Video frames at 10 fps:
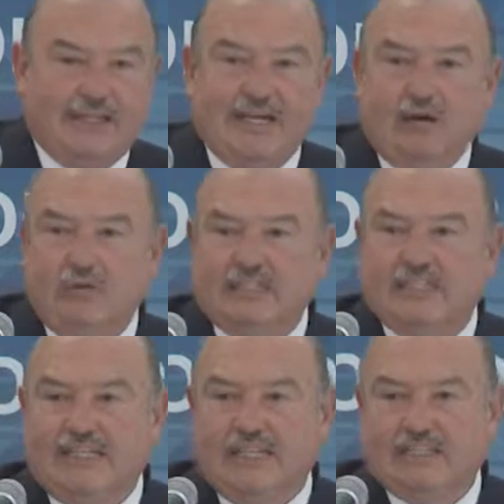Of course,
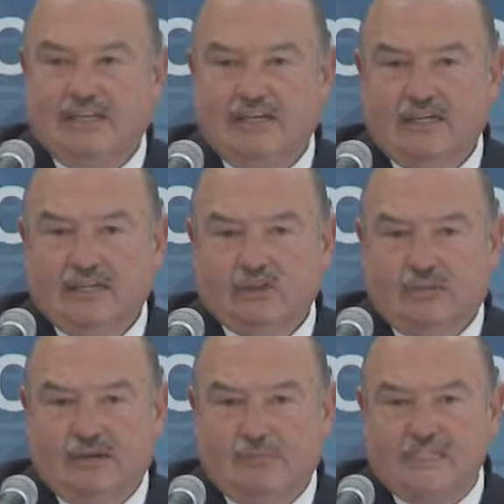as a
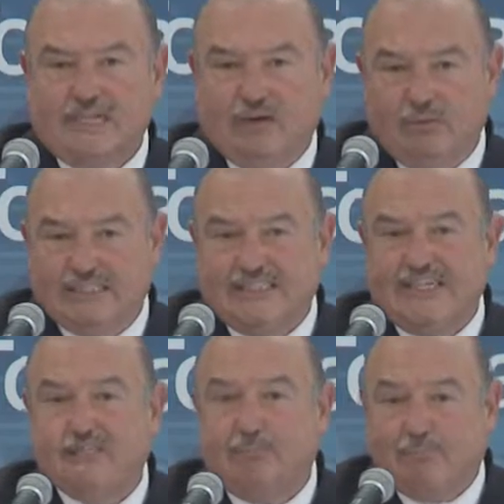
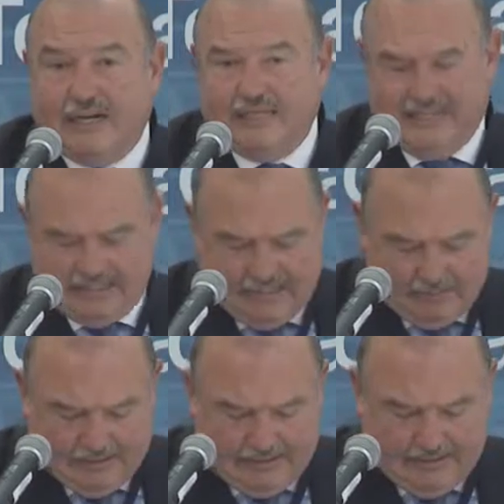starting point,
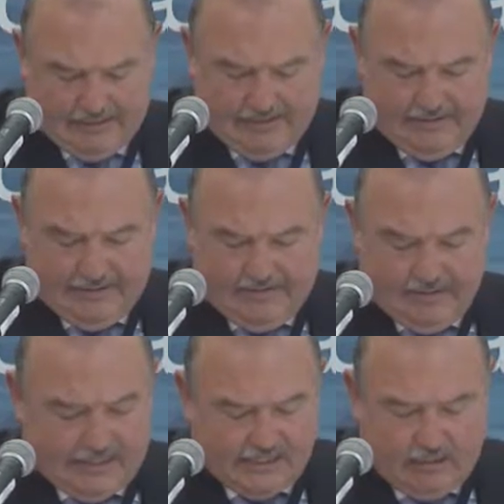there is
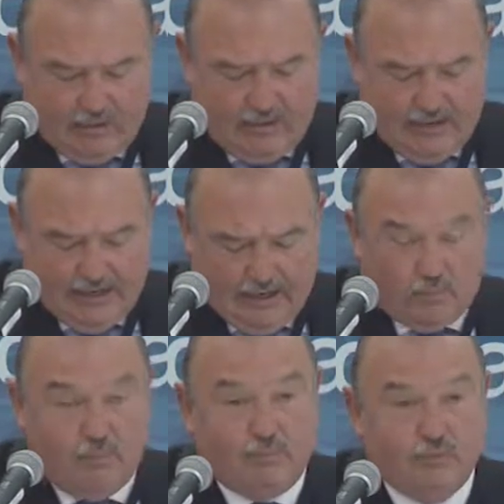the
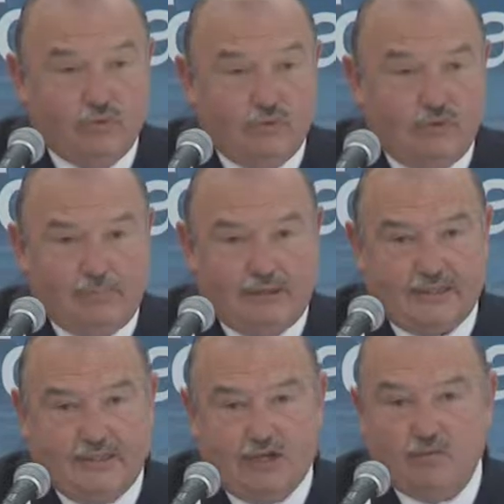harmonization between
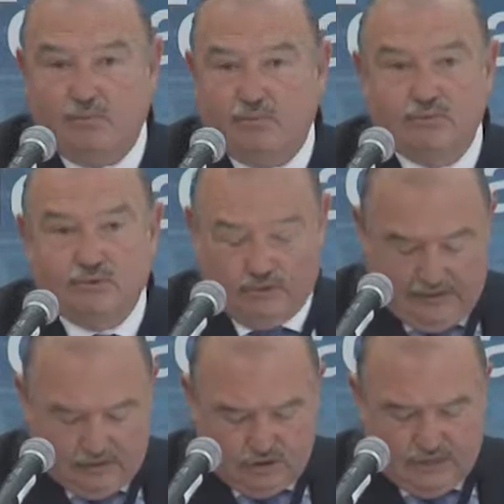public
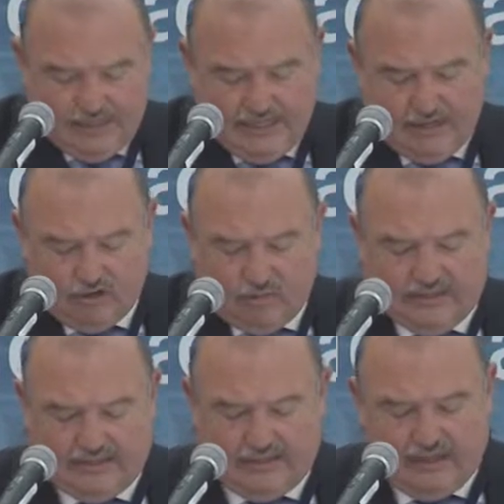administrations.
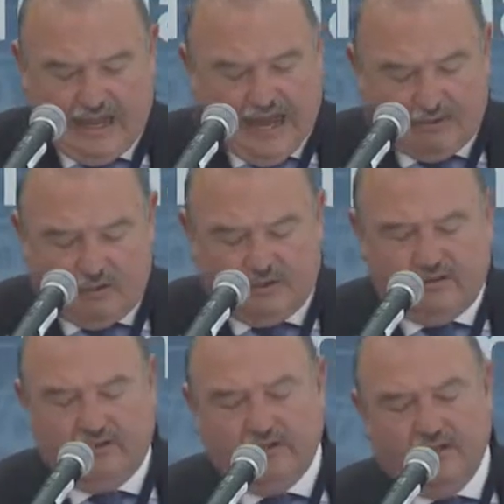All the
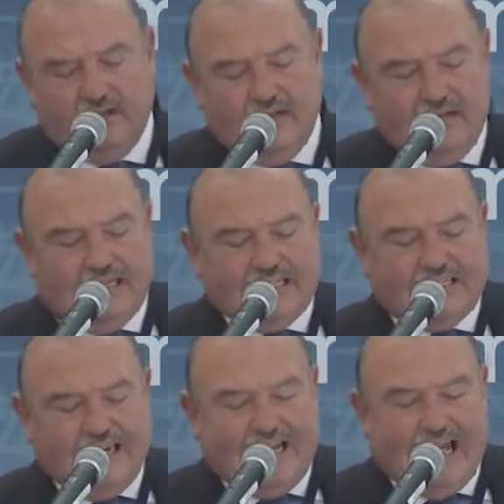points of this
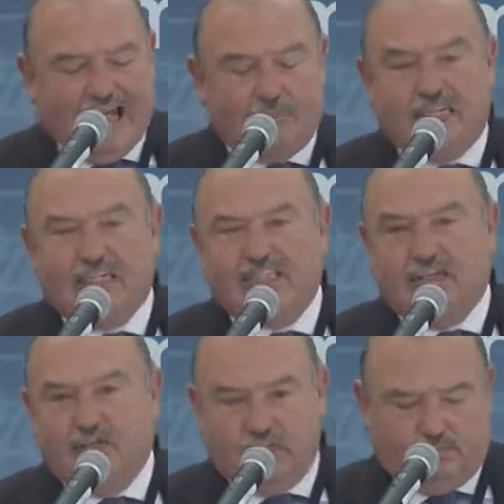
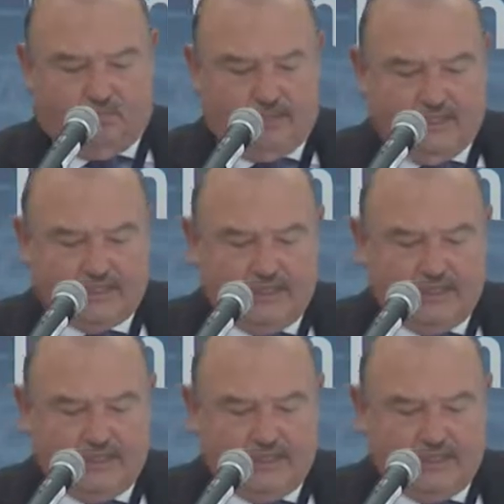good conduct